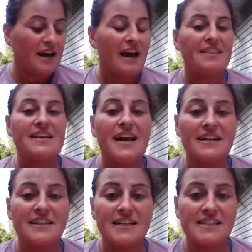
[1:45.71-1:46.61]
In the
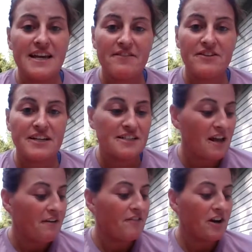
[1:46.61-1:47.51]
1970s,
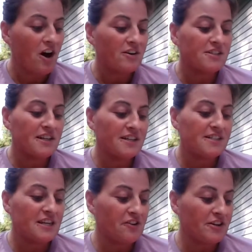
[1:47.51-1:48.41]
Vygotsky's
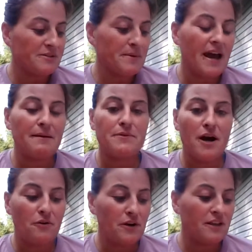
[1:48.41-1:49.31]
theories became
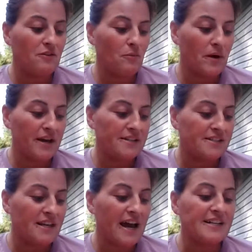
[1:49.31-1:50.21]
known in the
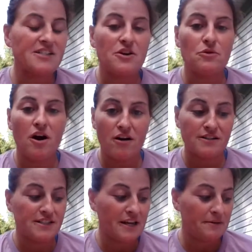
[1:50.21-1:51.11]
West as new
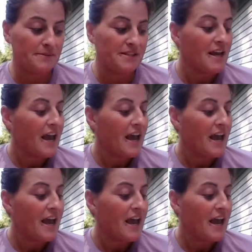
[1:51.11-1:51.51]
concepts,